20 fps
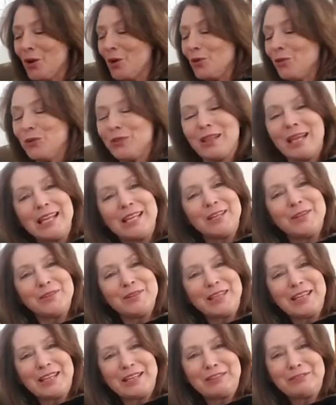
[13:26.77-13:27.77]
Well, thank you
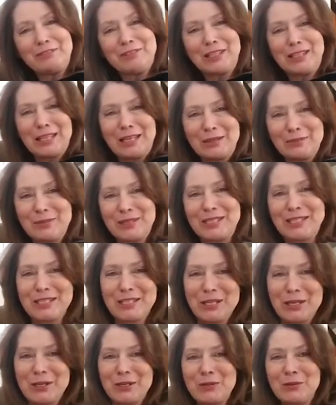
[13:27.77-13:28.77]
again for letting me
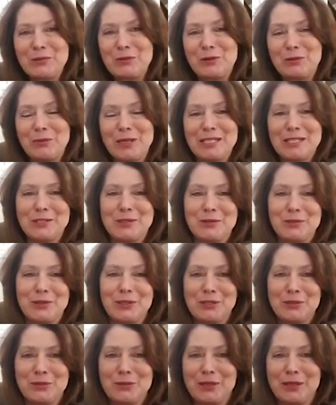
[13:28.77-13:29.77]
share one of my
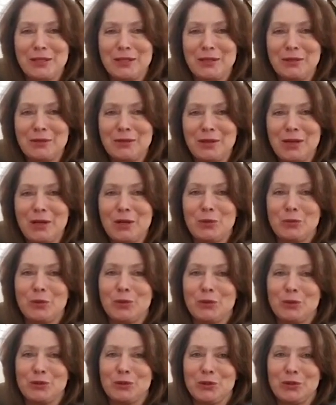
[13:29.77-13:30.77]
stories with you. I hope
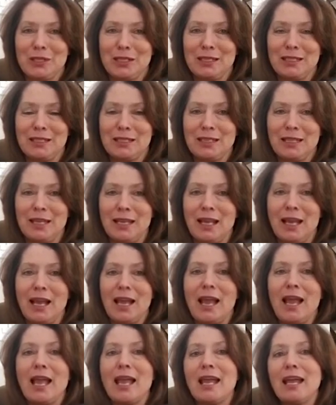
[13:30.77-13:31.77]
you enjoyed it.
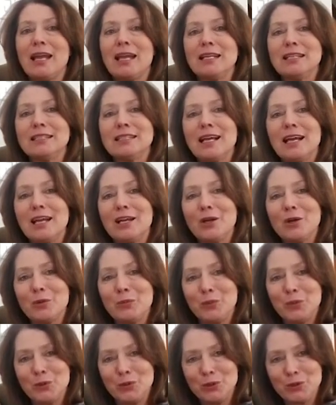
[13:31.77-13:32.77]
And I
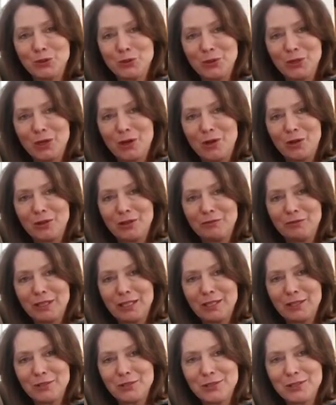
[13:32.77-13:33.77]
hope you enjoy all the
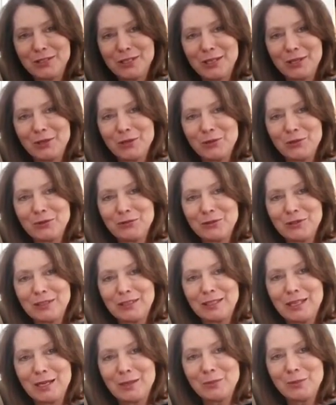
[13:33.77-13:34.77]
videos that Oakville
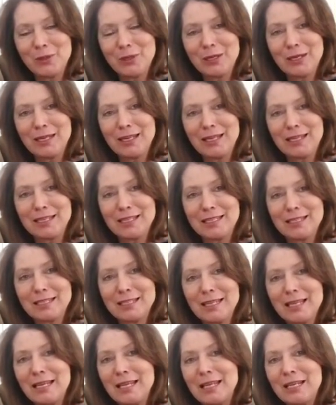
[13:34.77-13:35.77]
Library
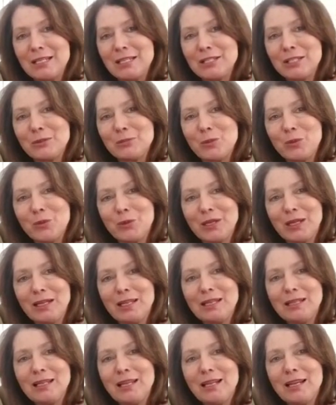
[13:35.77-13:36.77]
is
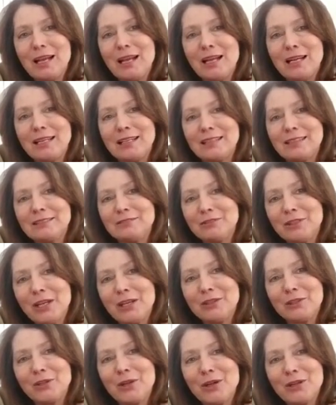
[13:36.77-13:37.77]
supporting for
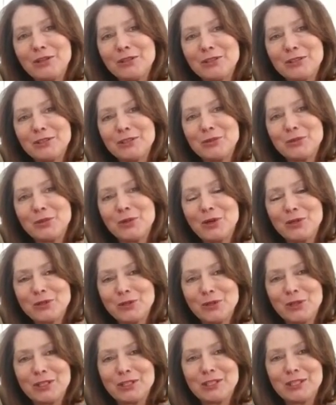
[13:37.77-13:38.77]
other authors who are
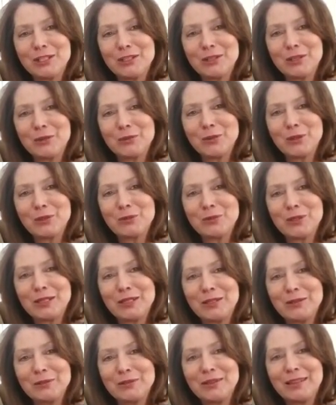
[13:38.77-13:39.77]
also going to share their work with
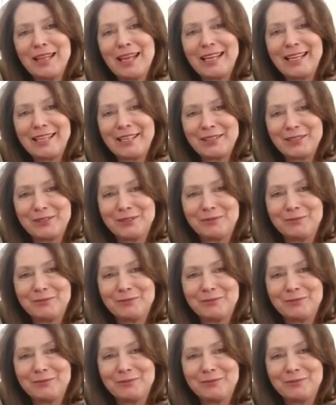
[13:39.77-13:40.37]
you. Thank you.